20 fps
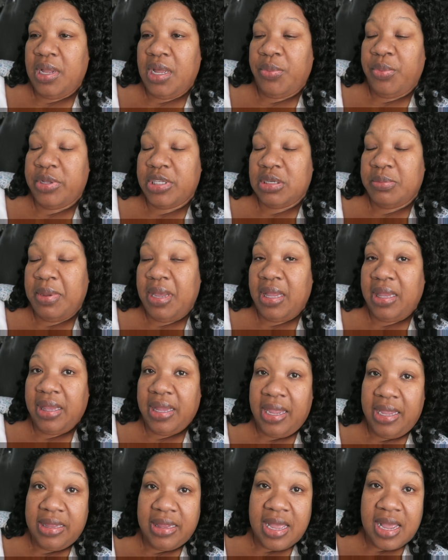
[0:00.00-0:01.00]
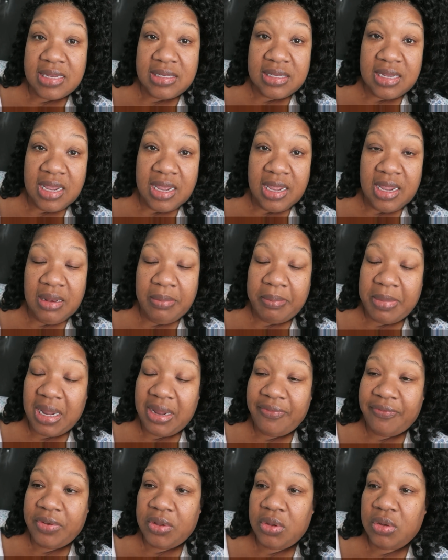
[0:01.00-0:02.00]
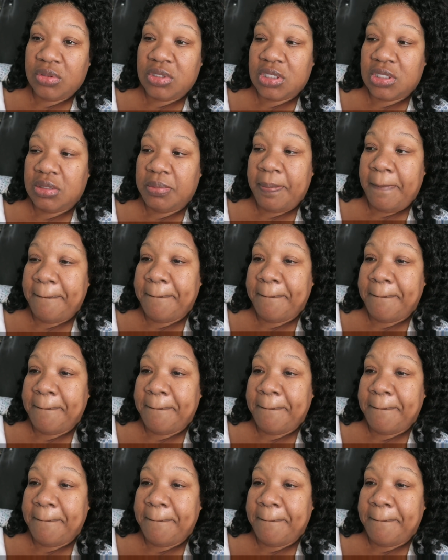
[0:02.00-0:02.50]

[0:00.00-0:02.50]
I went to bed late last night, my fault.